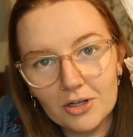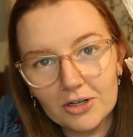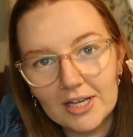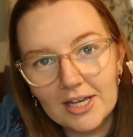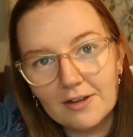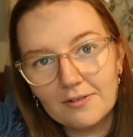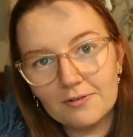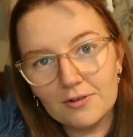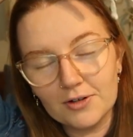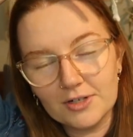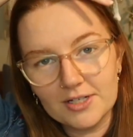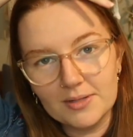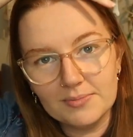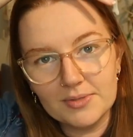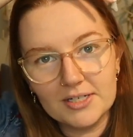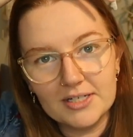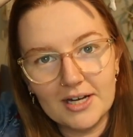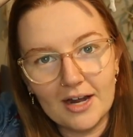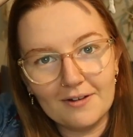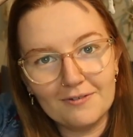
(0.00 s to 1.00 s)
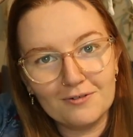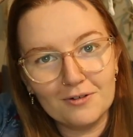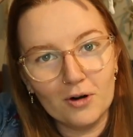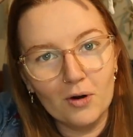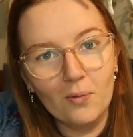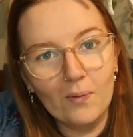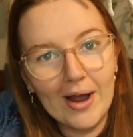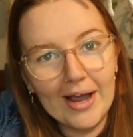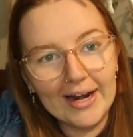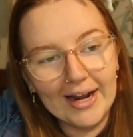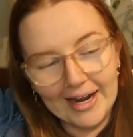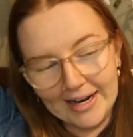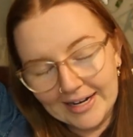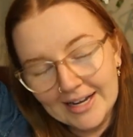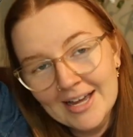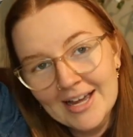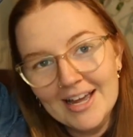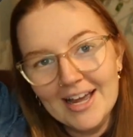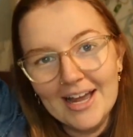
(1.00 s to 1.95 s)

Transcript: looking for some stuff for a wedding.